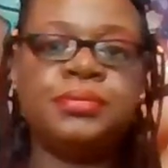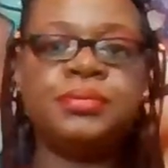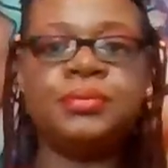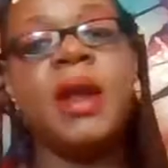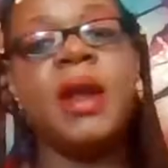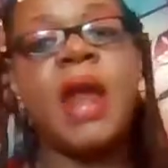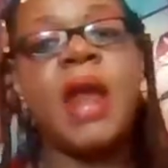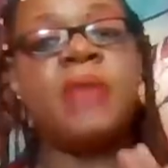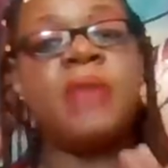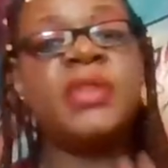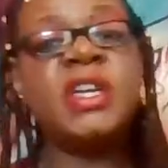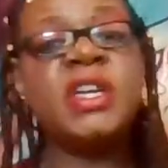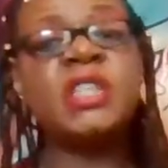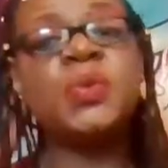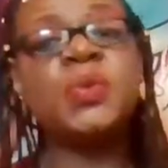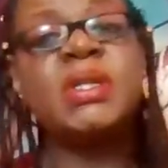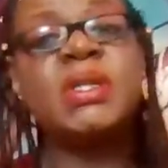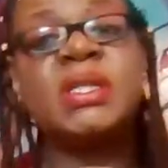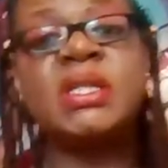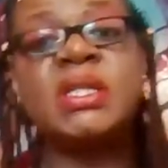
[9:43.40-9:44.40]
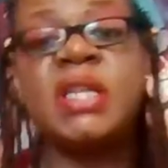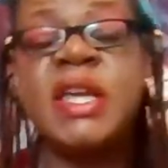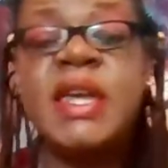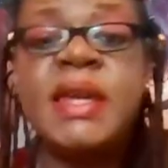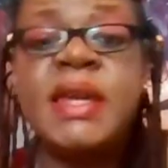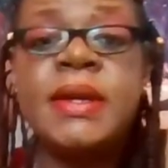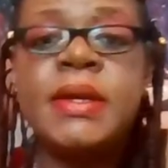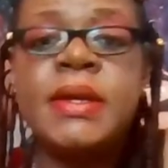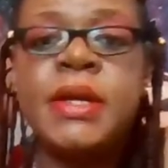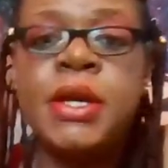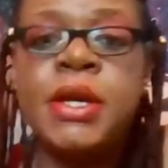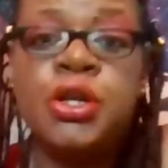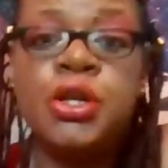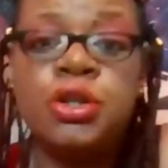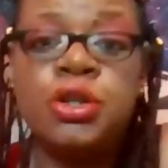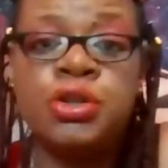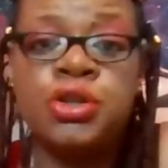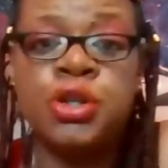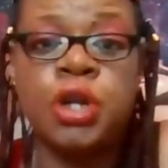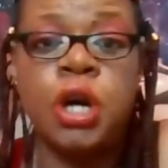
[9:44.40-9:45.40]
Now, this was 10
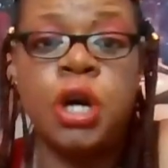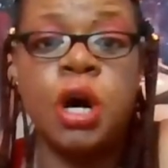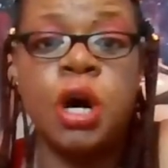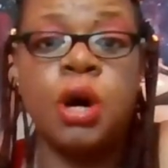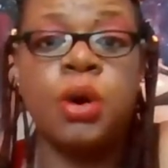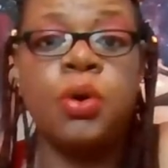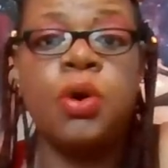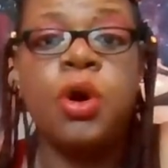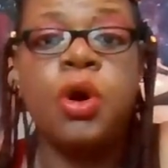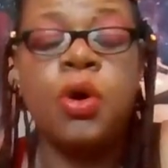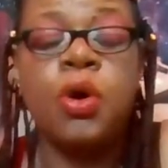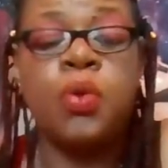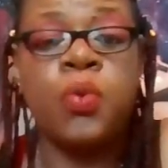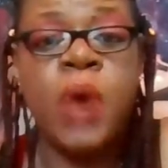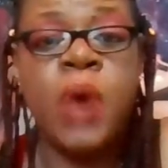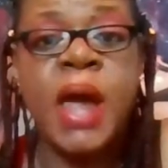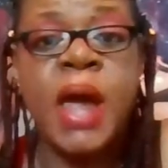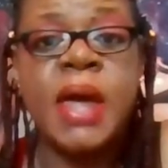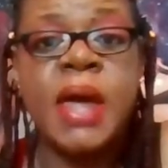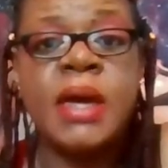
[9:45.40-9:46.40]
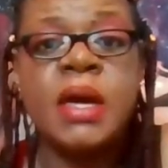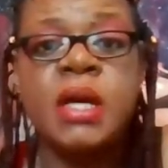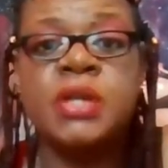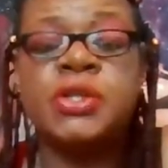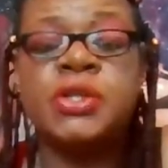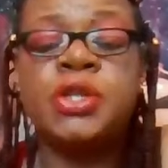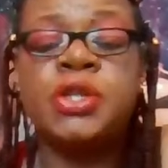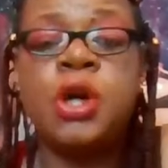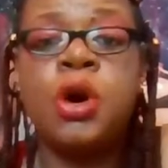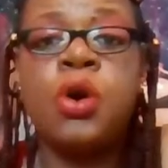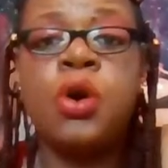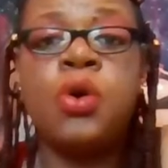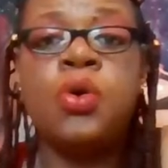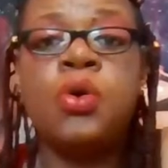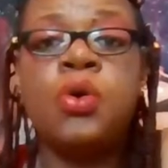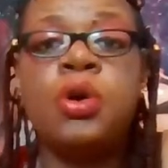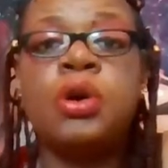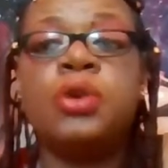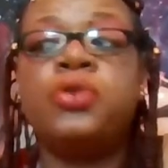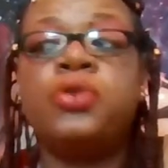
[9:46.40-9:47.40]
years ago, right?
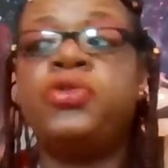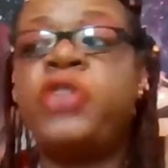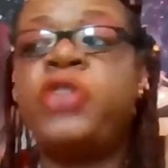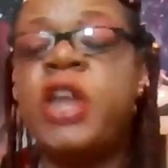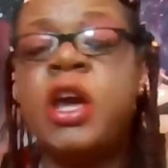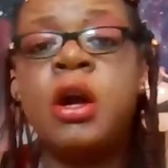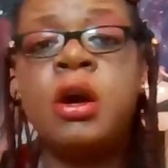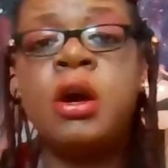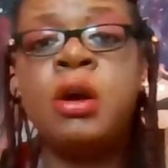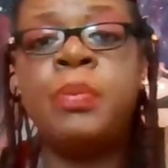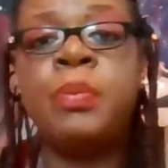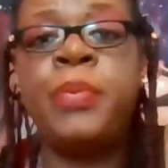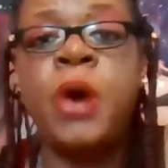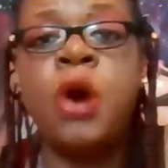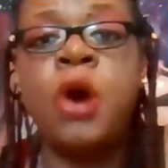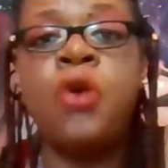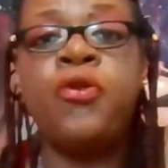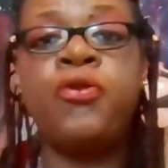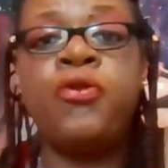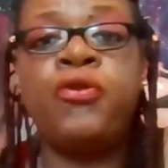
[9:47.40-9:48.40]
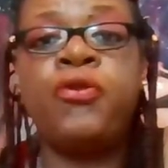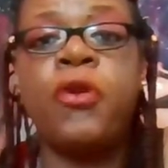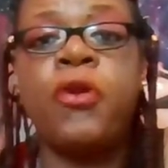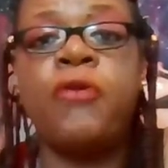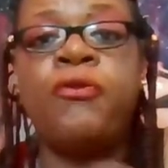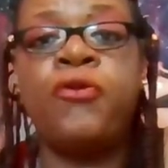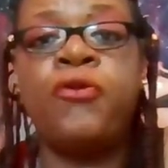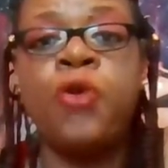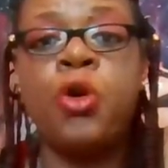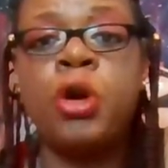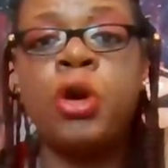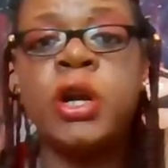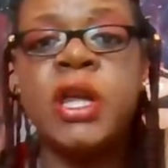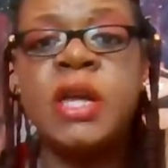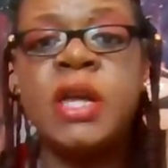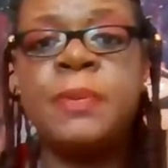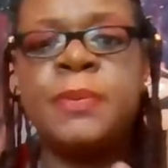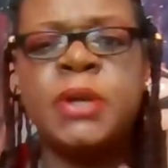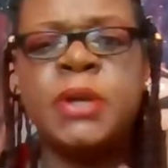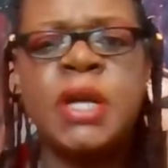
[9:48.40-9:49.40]
So they're both
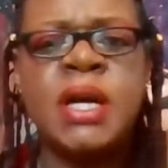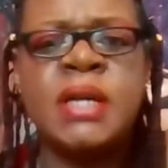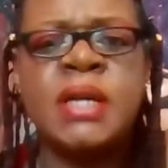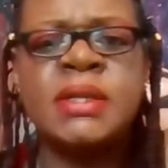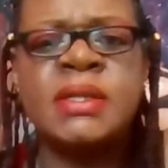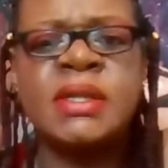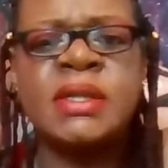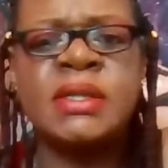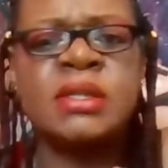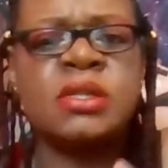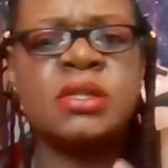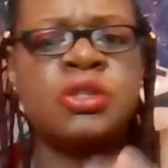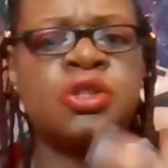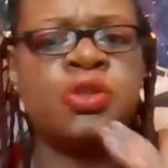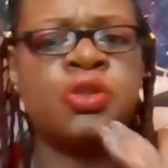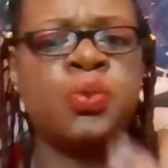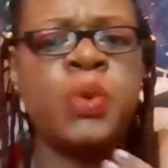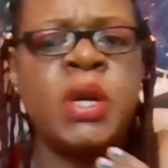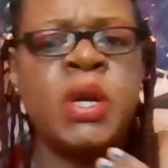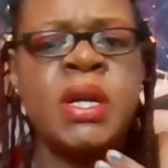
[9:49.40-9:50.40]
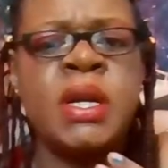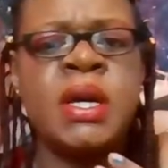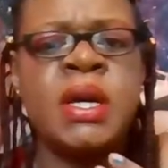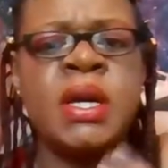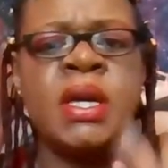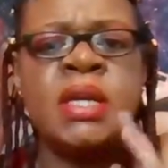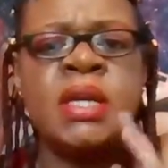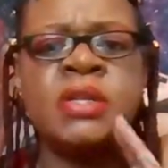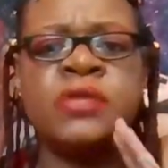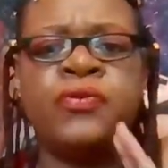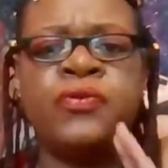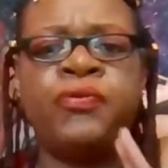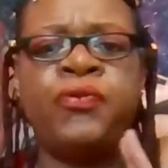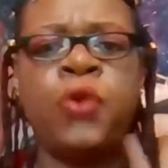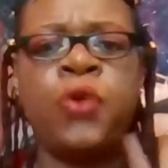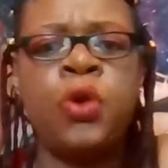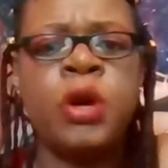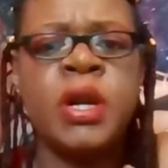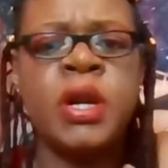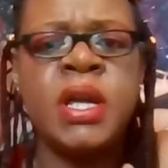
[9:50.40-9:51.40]
40 plus. Serena is
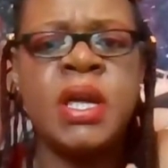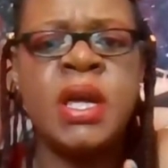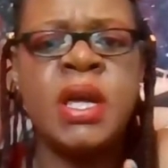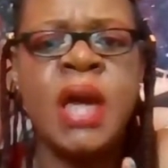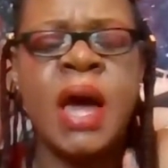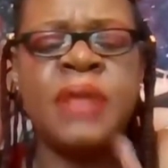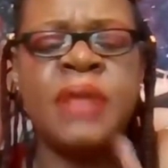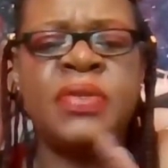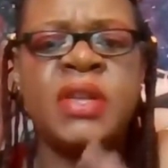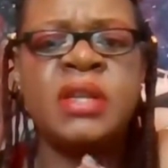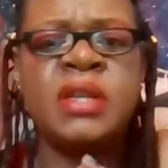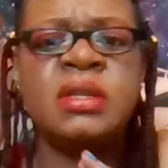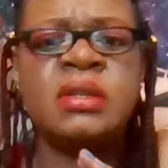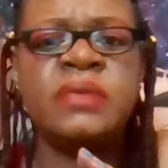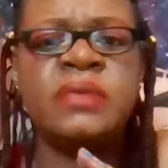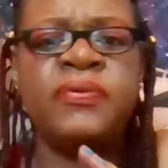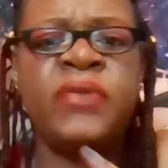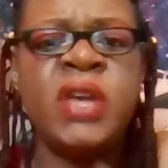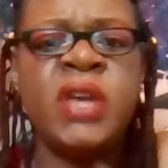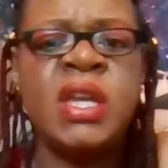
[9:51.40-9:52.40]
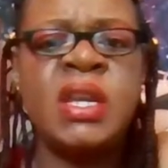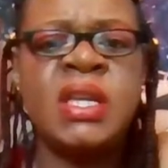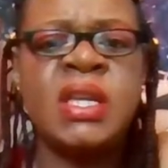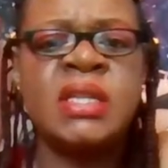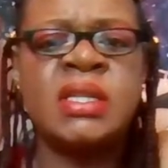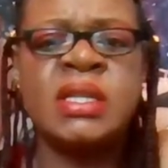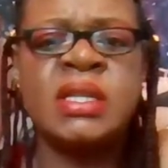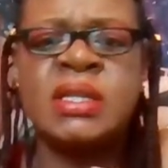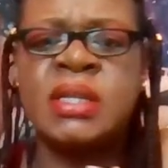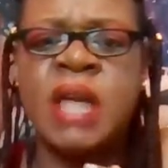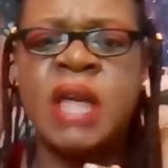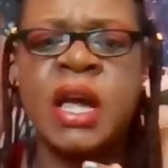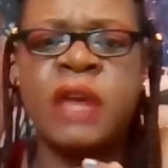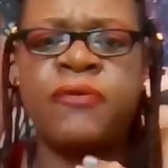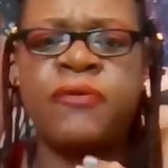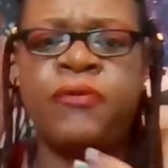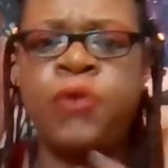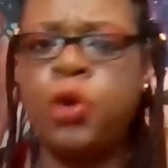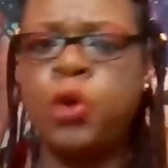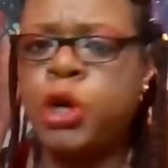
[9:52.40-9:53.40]
40. I think Venus is
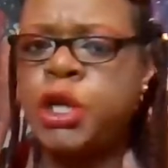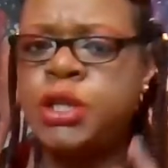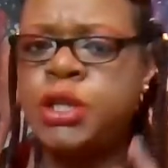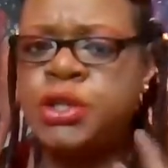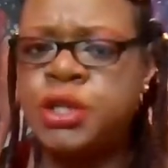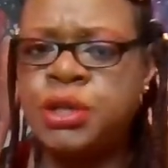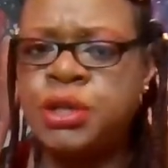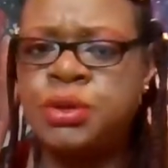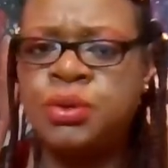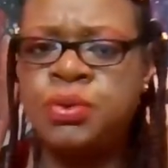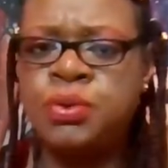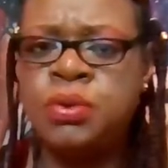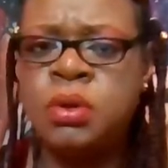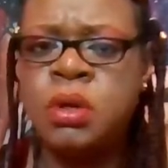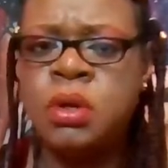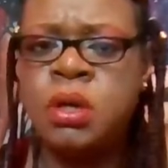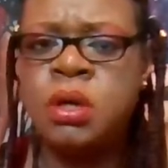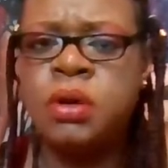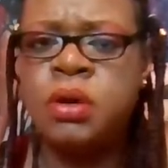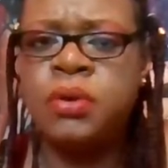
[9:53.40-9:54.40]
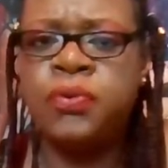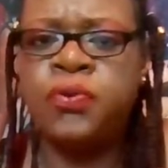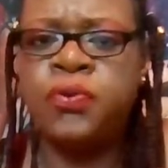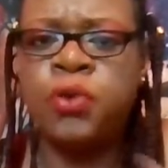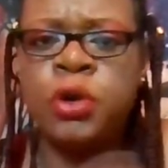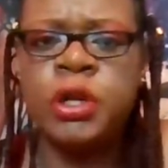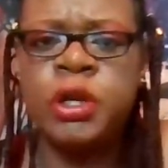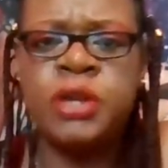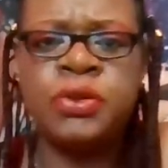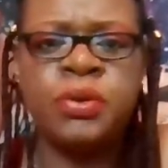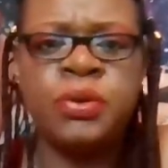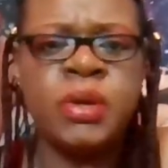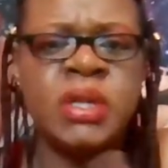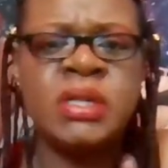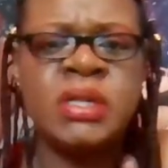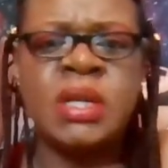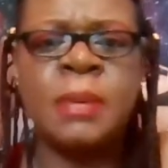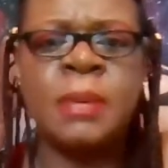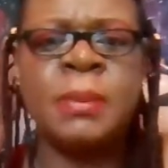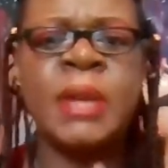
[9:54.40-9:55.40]
like 42, 43,
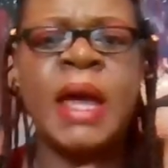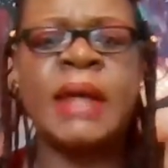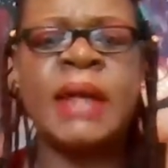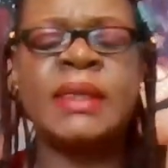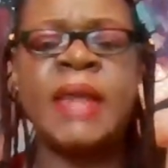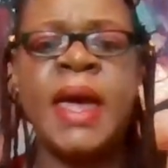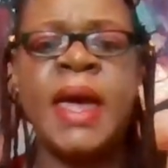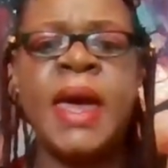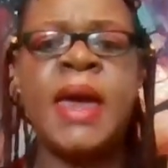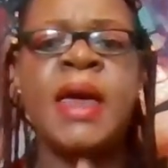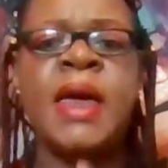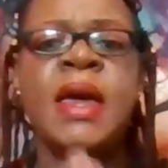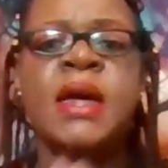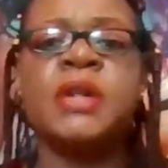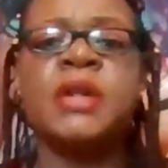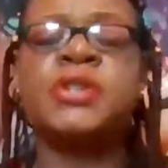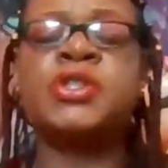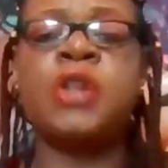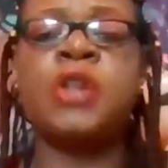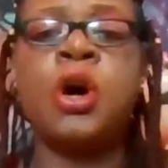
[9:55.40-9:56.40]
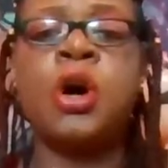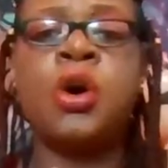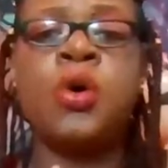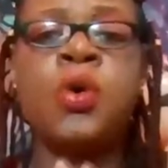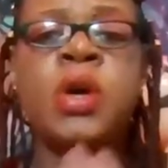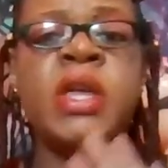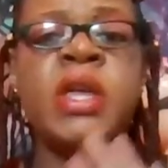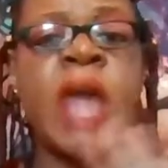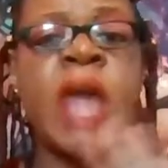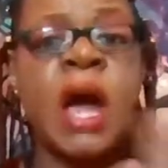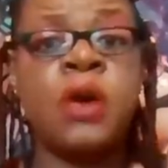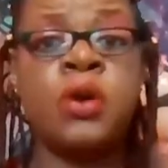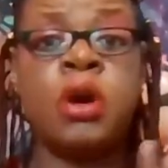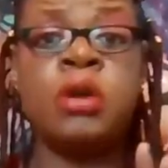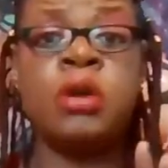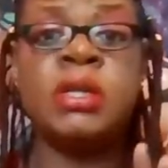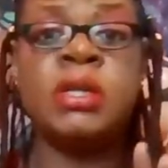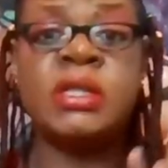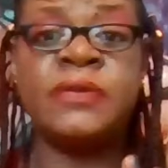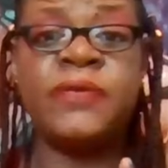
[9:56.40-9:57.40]
something like that. So y'all
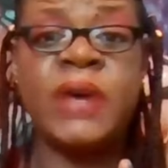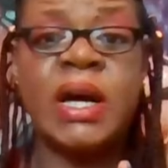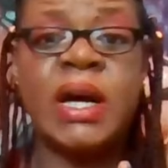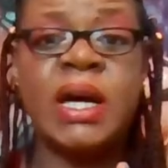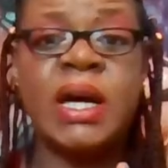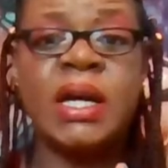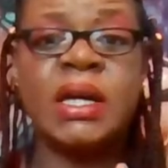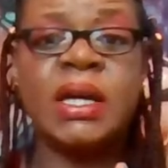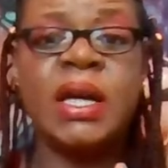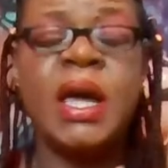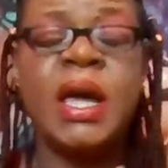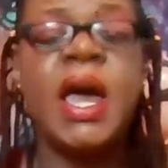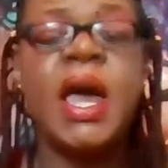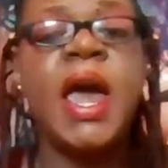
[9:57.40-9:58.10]
grown as fuck.